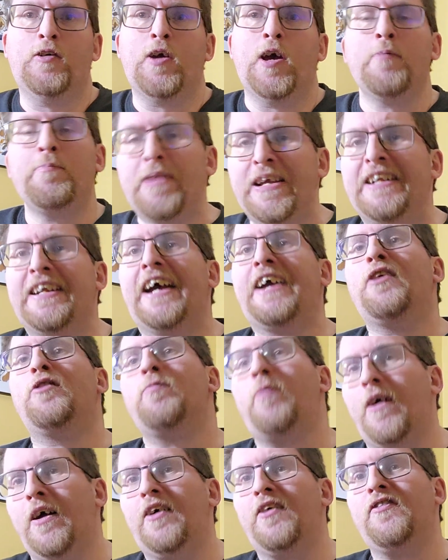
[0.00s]
A be nice
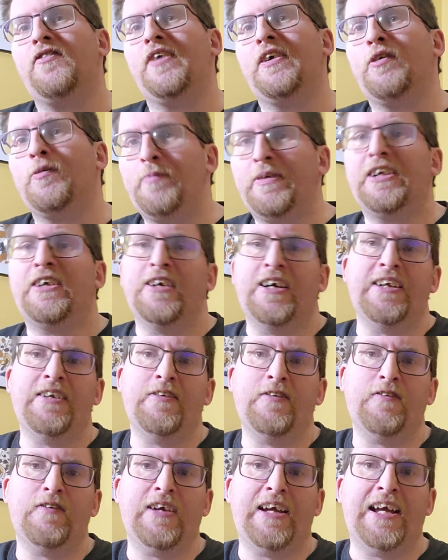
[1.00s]
policy would be
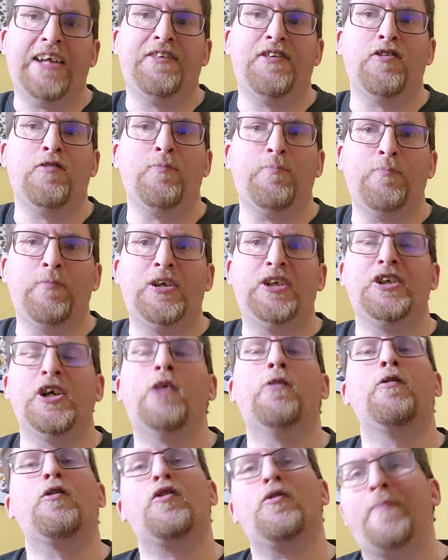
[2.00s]
good, and just
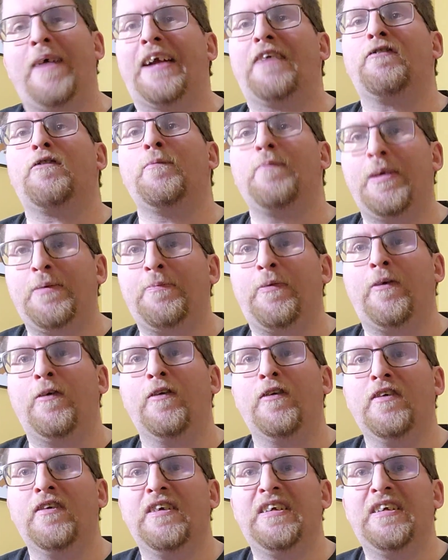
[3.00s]
show respect for people.